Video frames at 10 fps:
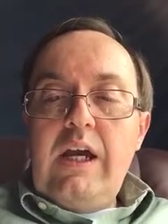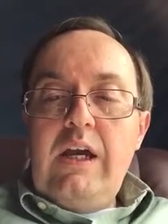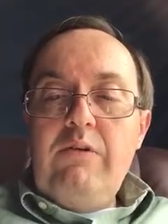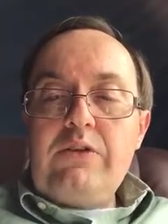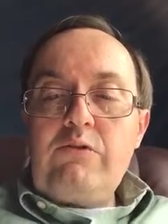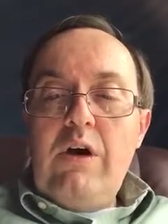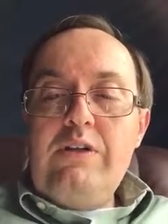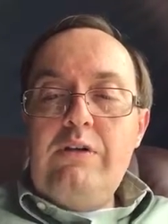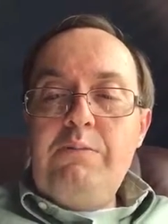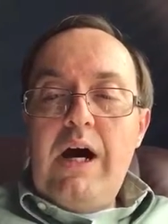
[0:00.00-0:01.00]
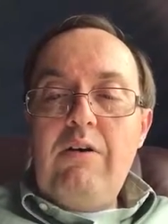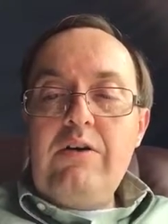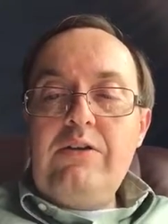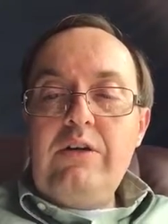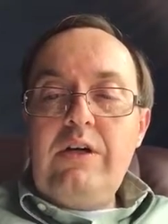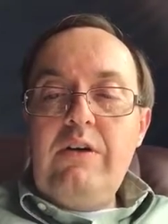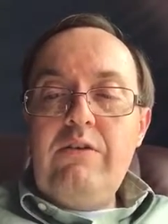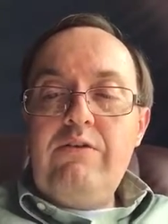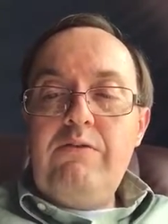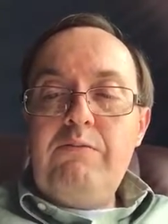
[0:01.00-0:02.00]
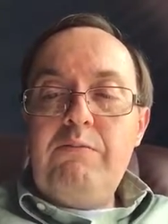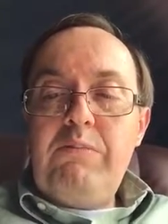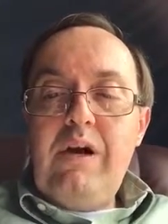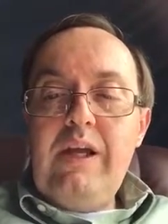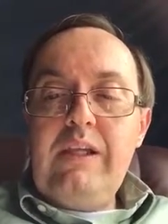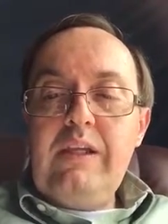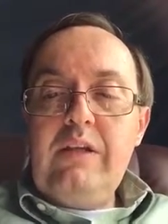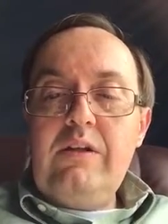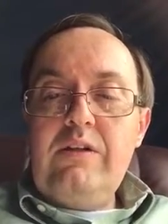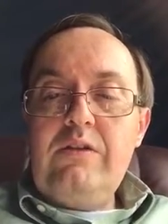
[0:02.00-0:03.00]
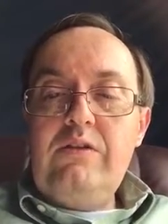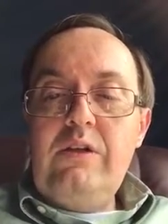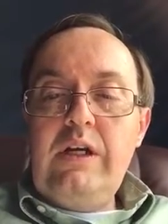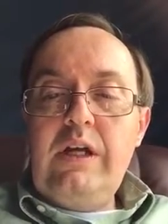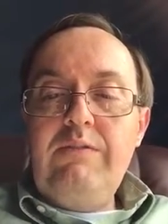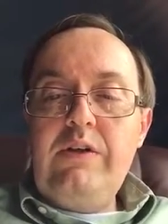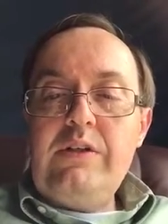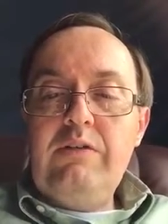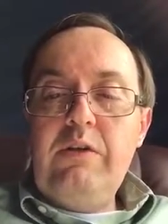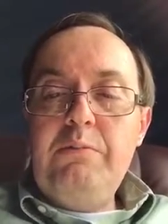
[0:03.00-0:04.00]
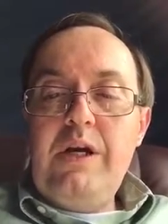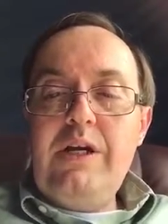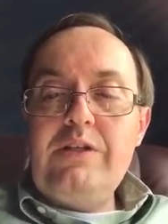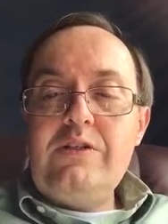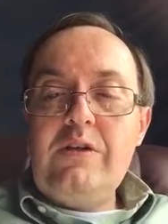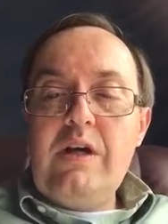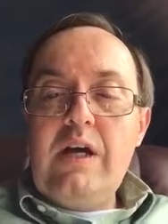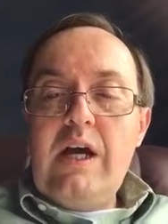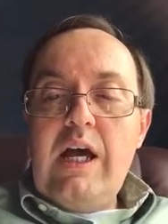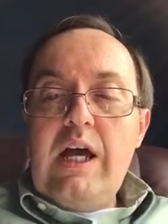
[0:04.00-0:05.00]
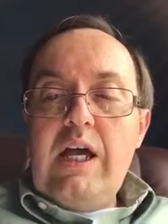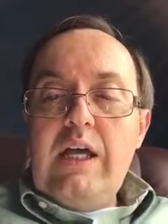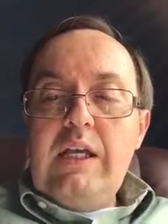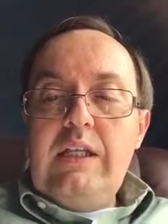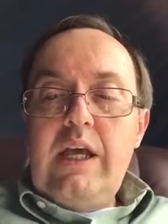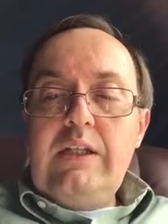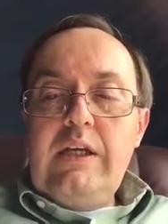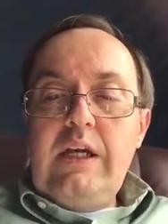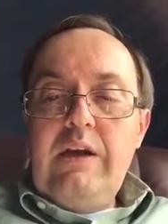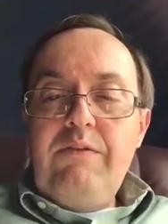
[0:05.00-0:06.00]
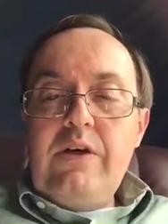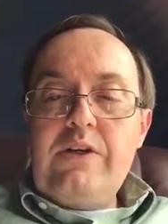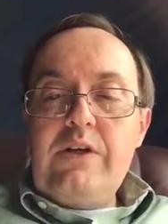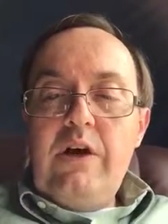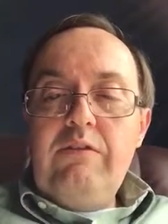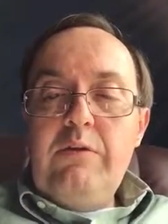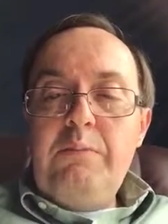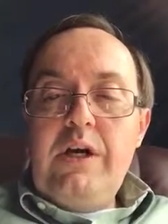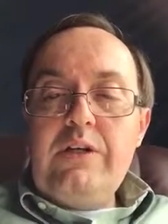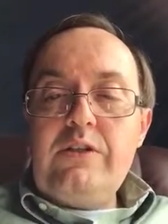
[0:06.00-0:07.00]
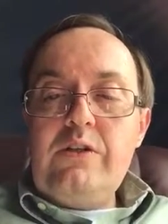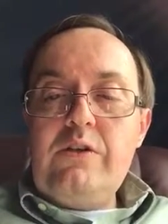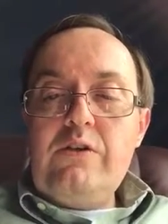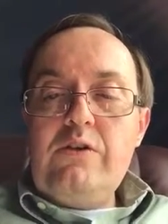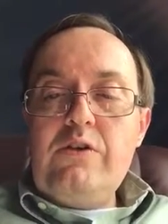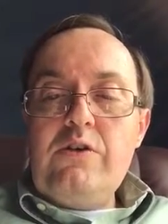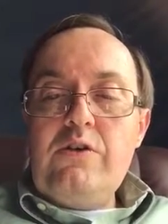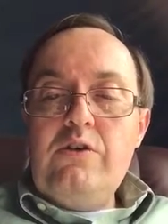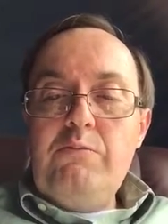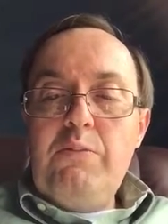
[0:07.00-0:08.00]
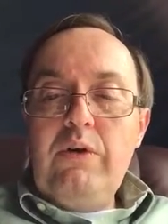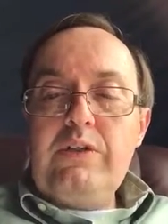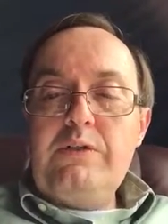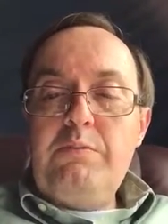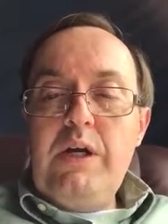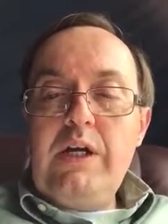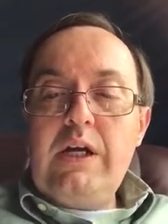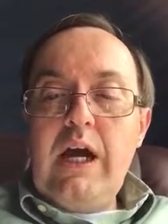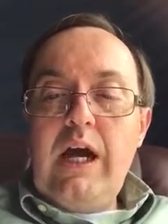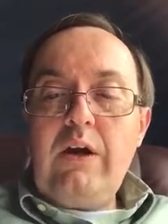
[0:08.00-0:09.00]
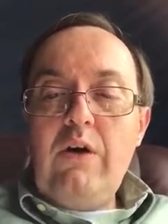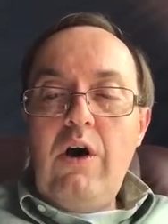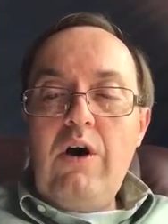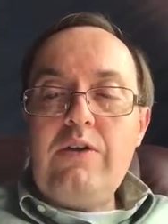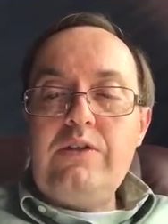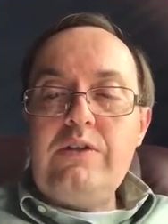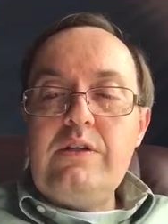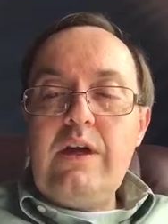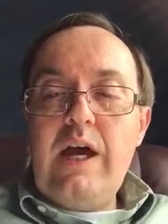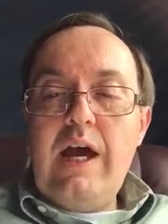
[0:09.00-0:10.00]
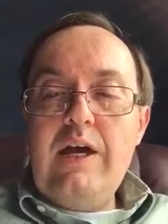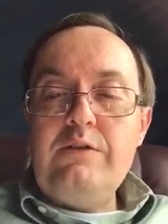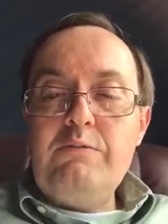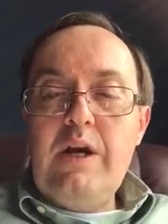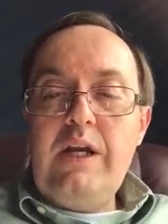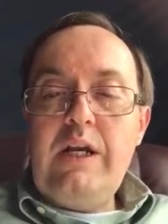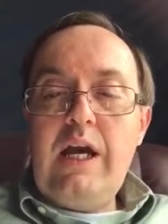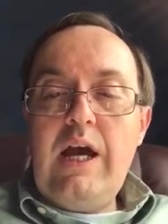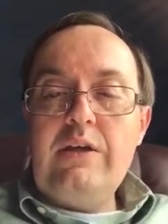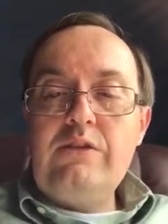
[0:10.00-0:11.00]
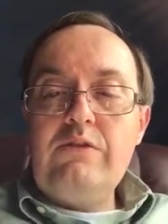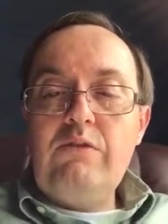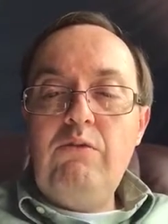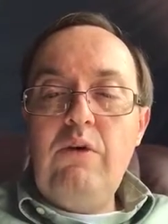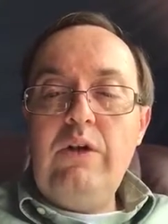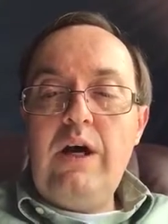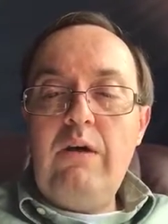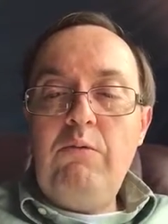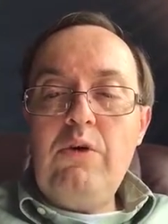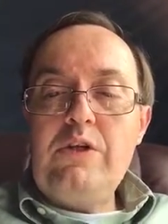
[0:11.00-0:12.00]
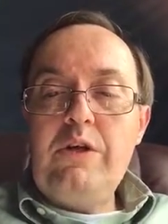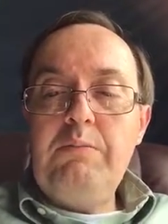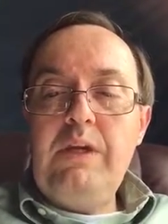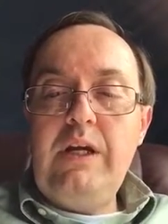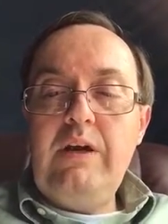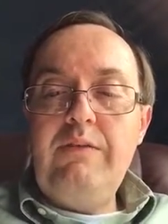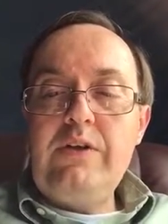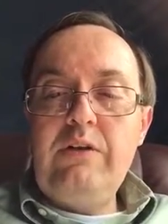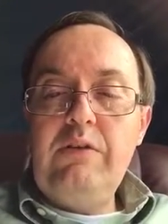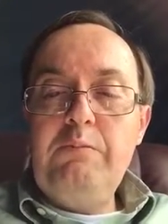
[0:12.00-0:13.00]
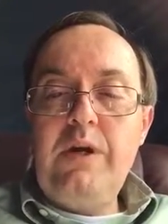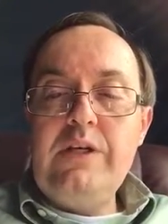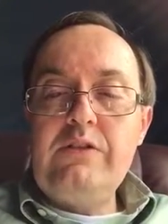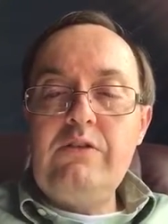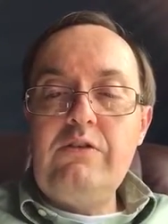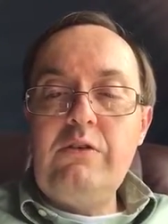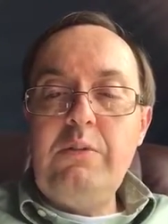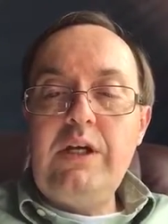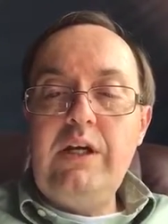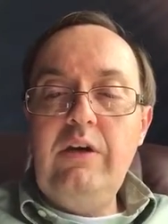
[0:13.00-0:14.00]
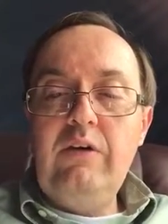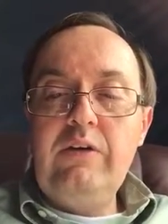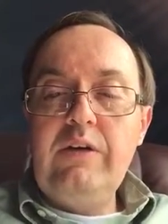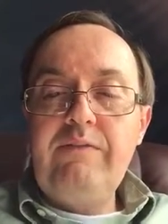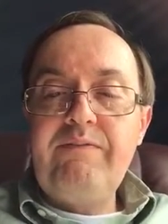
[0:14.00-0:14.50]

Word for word: He was granted power to give breath to the image of the beast, that the image of the beast should both speak and cause as many as would not worship the image of the beast to be killed.